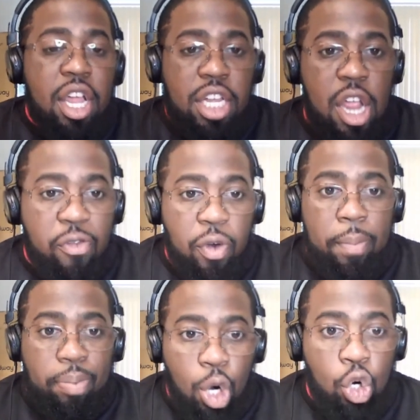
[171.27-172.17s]
different
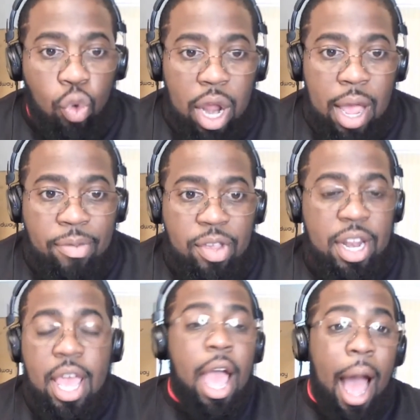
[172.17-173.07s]
programs. And
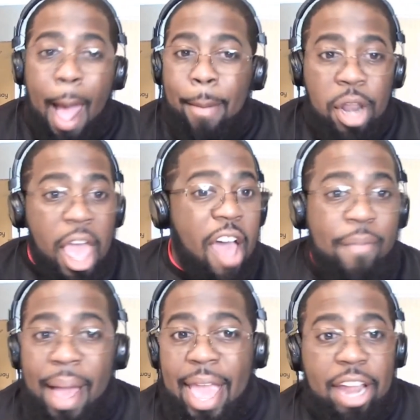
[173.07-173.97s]
I'm going to have
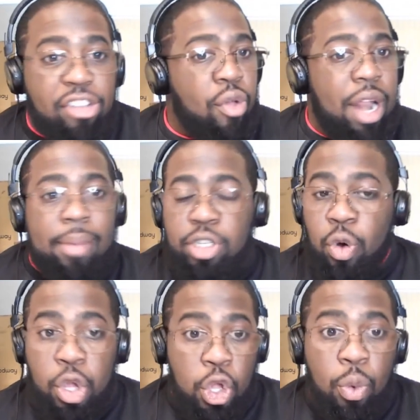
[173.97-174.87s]
my answer, and I'm
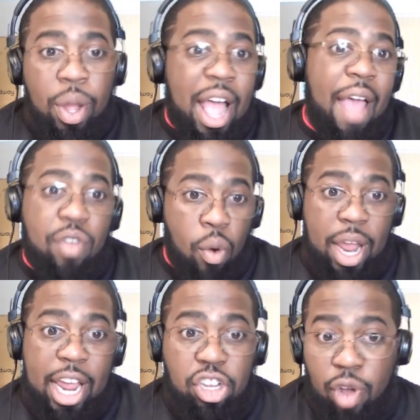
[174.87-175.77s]
sure you will have your
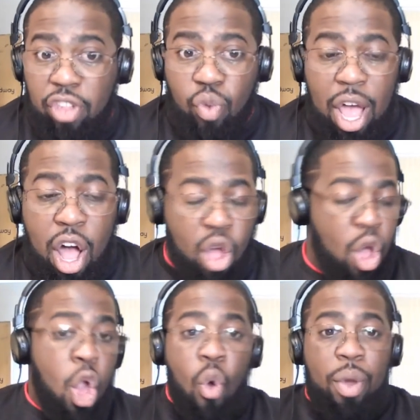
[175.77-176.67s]
answer as well
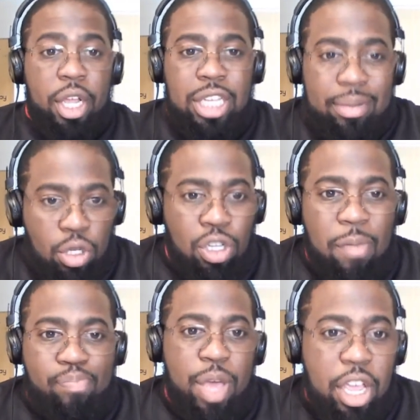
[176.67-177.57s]
when it comes to the
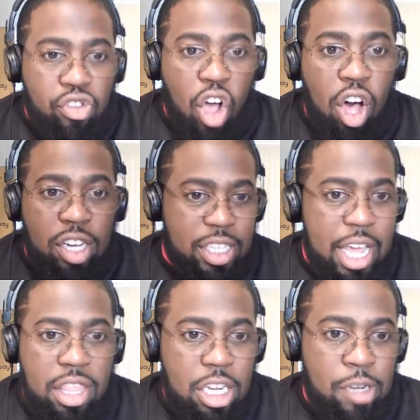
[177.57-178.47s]
big dogs
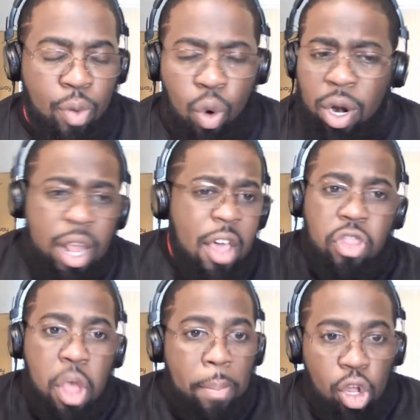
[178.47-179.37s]
in the sport,
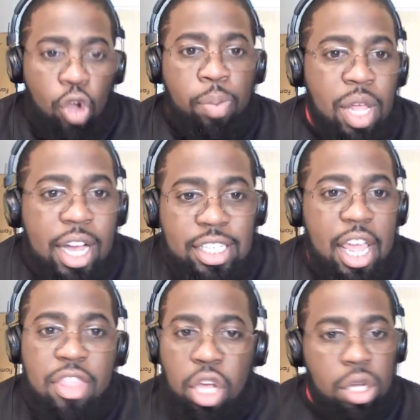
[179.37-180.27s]
the blue bloods
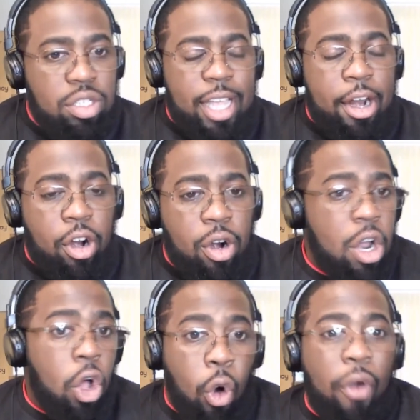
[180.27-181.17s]
and those that are
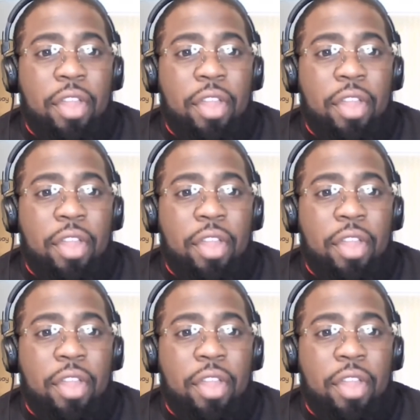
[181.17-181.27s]
on